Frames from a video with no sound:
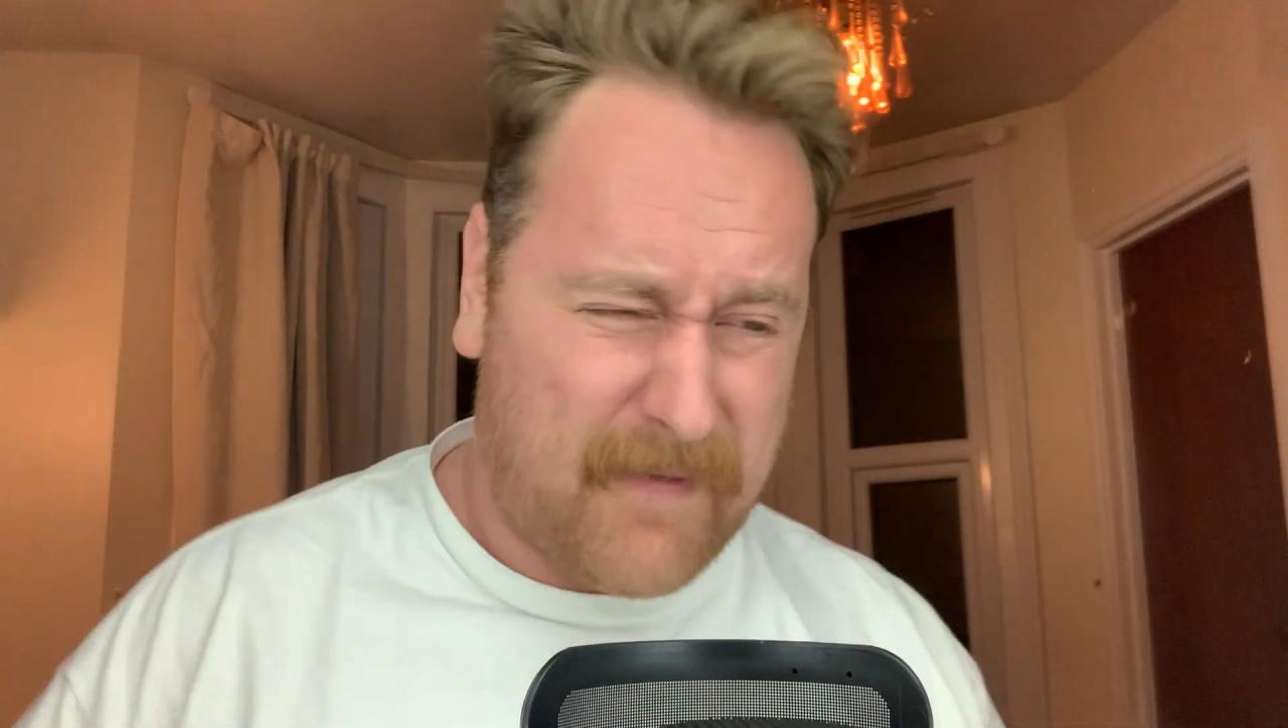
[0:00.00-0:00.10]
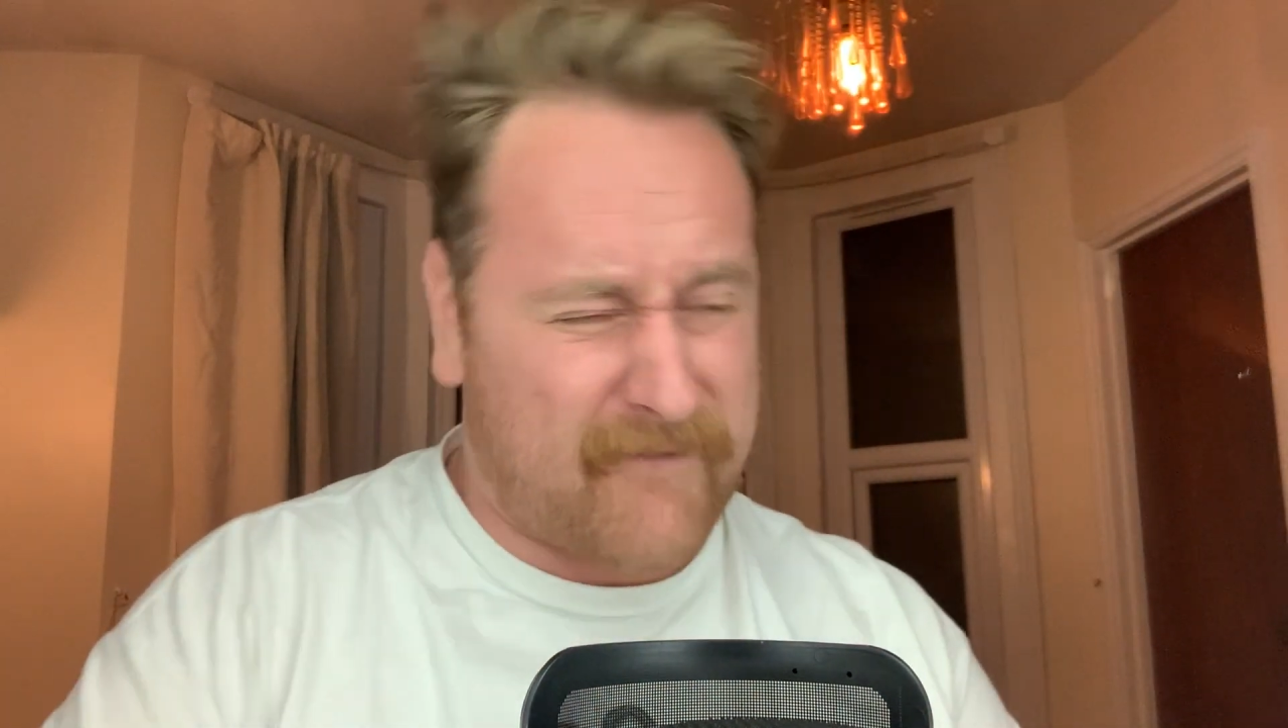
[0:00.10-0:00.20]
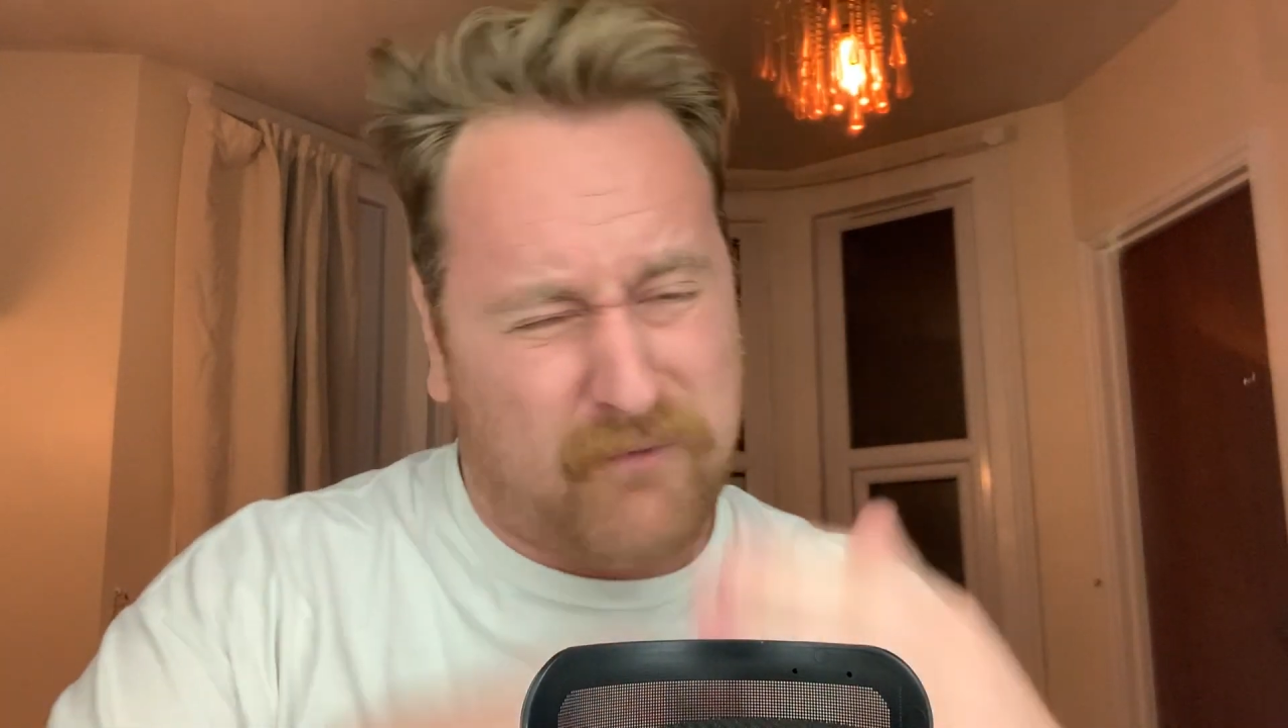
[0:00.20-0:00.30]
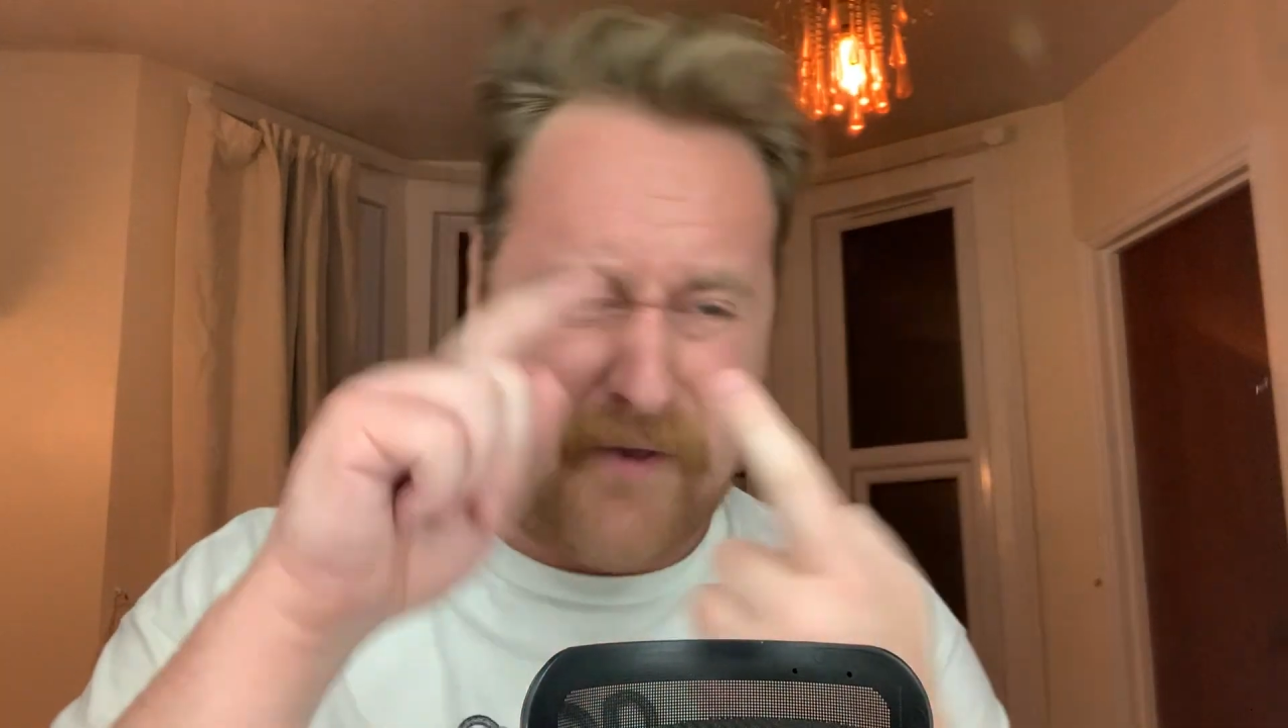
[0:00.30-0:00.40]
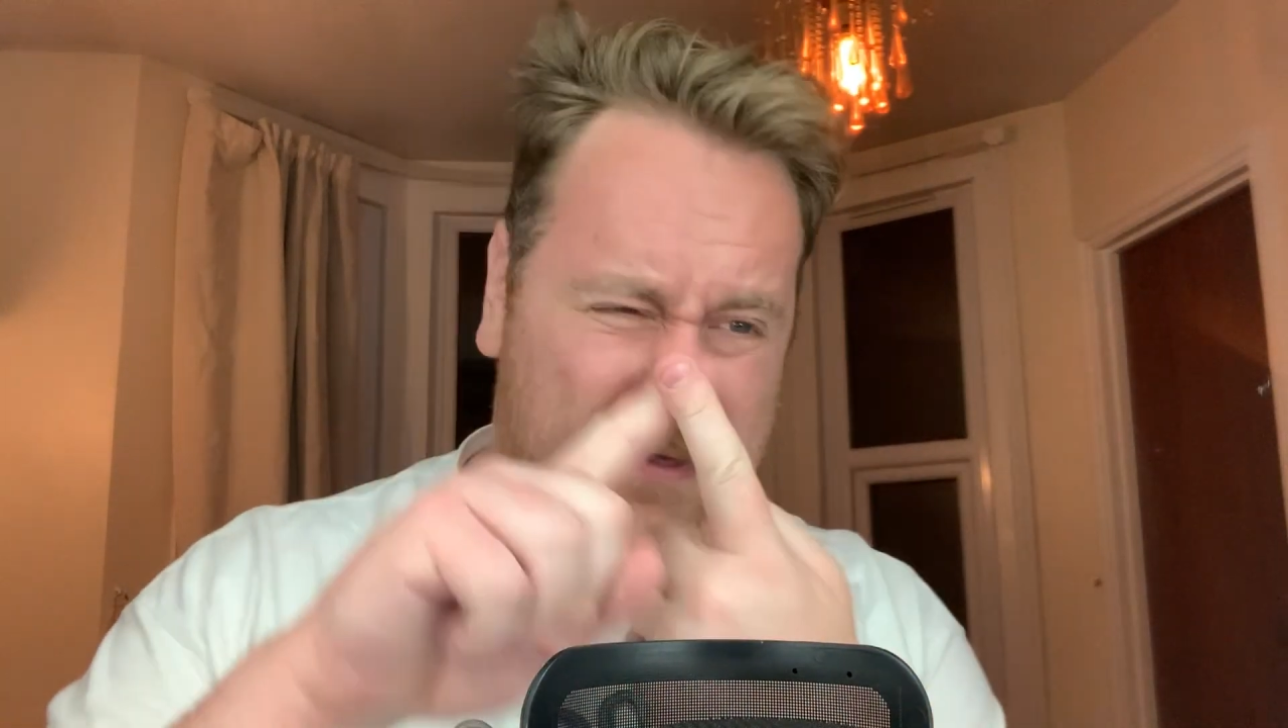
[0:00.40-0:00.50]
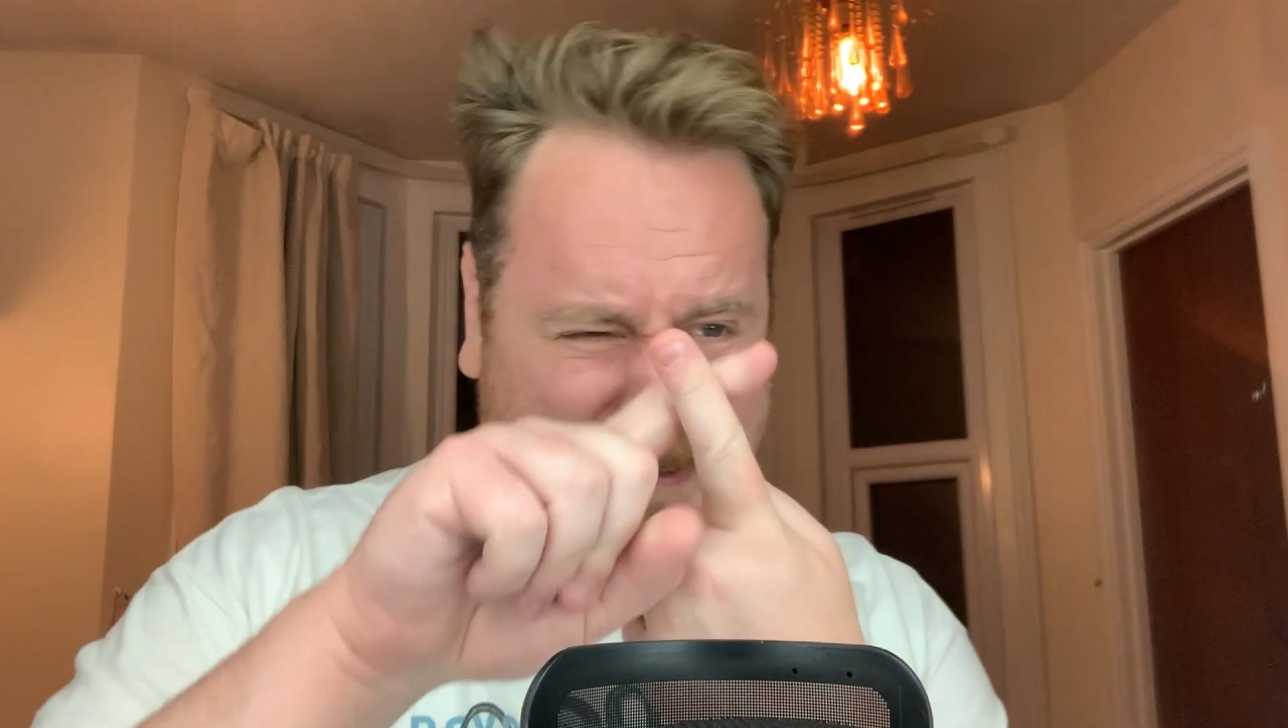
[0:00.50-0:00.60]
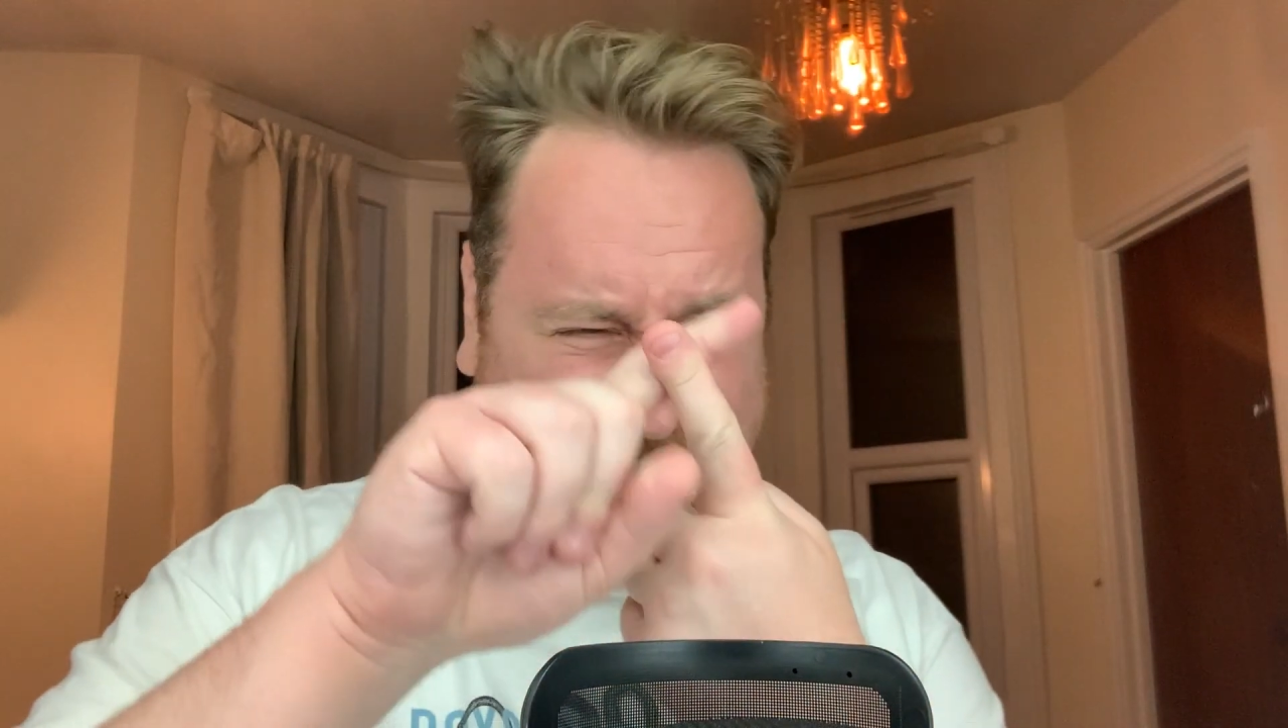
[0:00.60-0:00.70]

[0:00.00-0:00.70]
They've won the